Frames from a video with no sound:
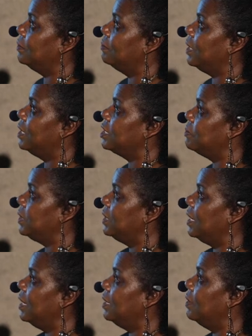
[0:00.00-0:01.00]
my husband and
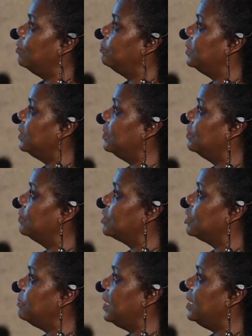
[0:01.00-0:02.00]
I opened our own
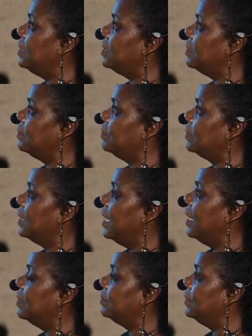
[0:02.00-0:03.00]
space, our own
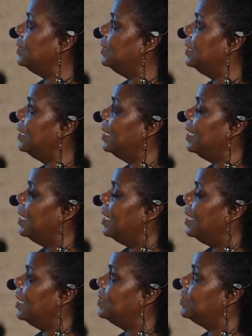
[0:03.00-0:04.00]
gallery.
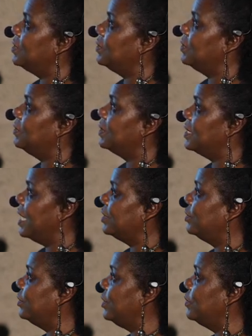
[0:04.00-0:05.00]
And so there was
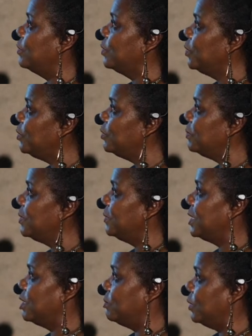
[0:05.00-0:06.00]
actually room to
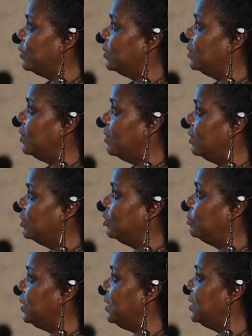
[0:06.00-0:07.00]
explore larger
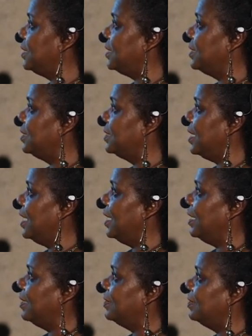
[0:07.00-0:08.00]
pieces
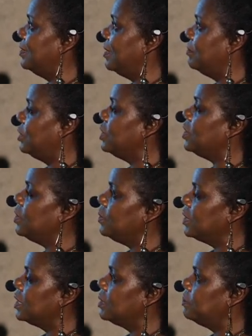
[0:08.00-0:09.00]
and um, just to
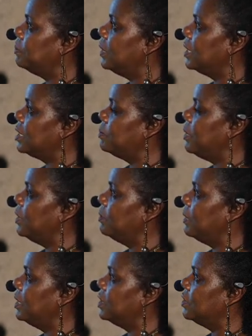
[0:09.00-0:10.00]
ex
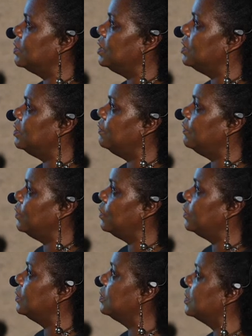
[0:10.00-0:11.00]
experiment. So these are the
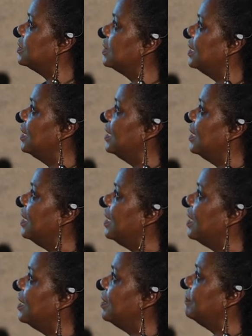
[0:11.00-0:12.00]
florals.
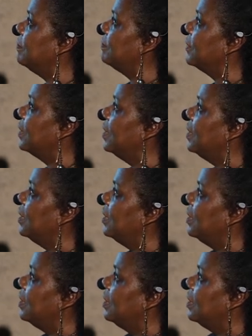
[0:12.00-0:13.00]
Um,
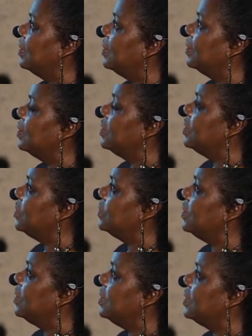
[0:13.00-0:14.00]
so
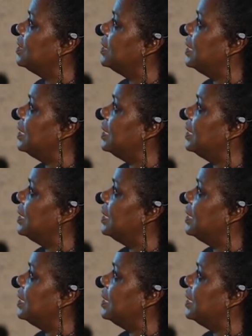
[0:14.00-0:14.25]
this is